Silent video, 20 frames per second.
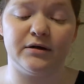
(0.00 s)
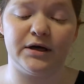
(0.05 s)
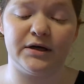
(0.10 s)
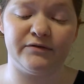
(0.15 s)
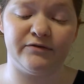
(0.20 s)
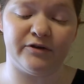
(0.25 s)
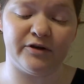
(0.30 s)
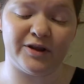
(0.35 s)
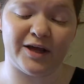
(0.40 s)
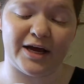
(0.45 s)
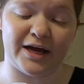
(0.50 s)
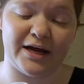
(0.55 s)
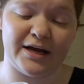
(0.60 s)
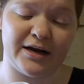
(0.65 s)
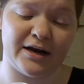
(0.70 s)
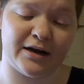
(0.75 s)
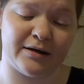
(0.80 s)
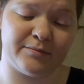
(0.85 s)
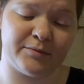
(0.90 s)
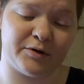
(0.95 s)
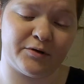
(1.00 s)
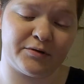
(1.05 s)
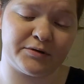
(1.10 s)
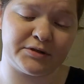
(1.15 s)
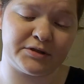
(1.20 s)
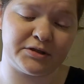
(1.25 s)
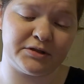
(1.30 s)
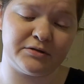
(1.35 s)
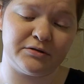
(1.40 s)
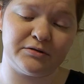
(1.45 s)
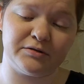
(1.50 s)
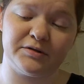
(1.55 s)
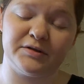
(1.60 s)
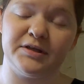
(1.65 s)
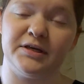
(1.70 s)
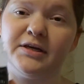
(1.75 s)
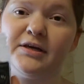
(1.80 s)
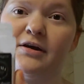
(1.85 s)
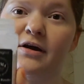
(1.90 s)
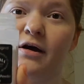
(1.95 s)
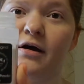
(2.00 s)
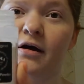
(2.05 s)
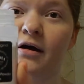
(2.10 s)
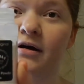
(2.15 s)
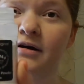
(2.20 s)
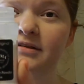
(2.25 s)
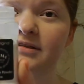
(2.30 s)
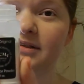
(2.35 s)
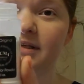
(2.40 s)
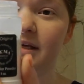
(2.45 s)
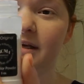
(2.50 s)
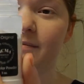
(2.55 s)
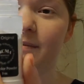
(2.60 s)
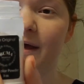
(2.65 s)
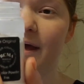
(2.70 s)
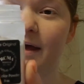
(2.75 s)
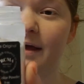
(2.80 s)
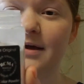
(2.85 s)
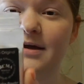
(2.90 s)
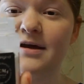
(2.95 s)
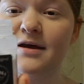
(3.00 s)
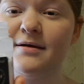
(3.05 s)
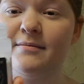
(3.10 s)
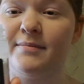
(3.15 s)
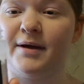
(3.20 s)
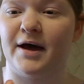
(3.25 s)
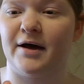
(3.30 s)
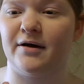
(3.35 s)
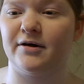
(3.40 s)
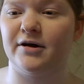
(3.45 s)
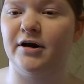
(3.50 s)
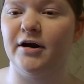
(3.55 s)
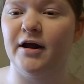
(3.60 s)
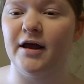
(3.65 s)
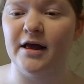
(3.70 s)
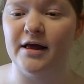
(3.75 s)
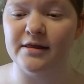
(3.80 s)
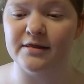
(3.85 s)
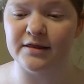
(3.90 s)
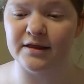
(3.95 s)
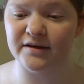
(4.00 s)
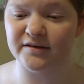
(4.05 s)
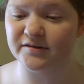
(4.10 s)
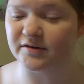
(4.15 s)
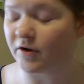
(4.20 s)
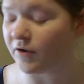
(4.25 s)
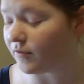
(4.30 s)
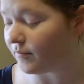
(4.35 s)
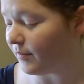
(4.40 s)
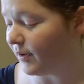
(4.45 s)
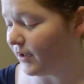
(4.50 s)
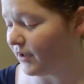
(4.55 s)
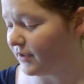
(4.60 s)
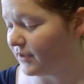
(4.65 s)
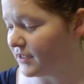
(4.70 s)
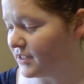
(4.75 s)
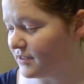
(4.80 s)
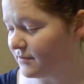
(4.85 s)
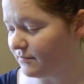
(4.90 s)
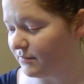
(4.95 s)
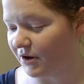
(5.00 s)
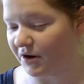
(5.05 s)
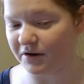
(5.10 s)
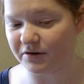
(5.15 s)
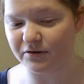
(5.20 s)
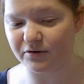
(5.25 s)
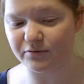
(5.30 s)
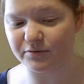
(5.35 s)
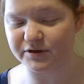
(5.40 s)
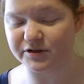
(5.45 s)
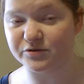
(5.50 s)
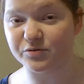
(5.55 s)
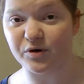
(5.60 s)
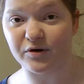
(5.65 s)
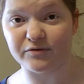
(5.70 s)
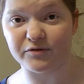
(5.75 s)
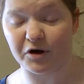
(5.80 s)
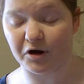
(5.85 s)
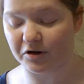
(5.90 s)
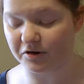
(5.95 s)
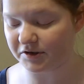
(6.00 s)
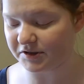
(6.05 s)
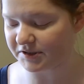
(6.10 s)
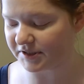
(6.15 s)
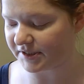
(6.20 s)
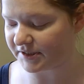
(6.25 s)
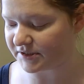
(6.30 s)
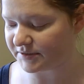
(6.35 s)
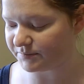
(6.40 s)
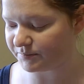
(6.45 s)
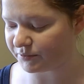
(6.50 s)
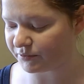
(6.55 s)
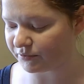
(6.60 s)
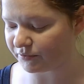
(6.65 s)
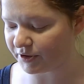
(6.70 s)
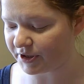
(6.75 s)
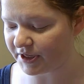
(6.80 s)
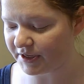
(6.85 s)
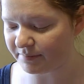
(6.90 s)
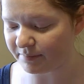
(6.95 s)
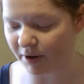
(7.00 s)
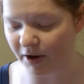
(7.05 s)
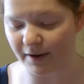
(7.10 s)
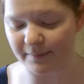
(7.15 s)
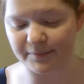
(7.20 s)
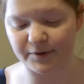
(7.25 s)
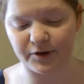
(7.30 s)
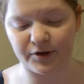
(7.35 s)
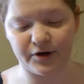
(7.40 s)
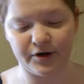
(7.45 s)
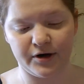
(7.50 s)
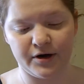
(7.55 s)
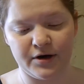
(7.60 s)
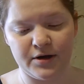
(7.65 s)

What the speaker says: For that, I'm going to use the RCMA powder. This whole bottle was $12. It's pretty popular.